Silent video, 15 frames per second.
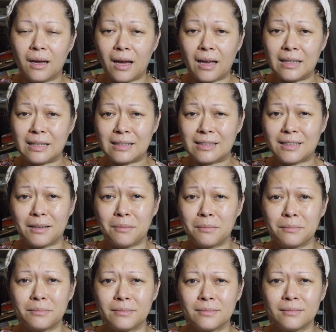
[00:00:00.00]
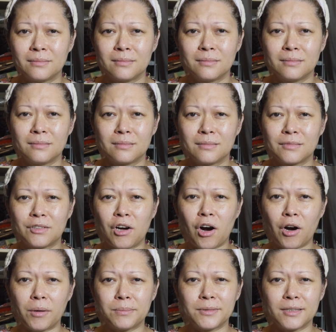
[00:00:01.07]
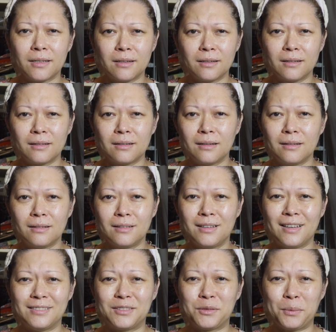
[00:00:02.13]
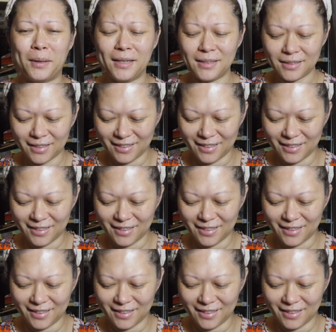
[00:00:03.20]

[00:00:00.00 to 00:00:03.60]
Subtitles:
I need some carbs and sweet.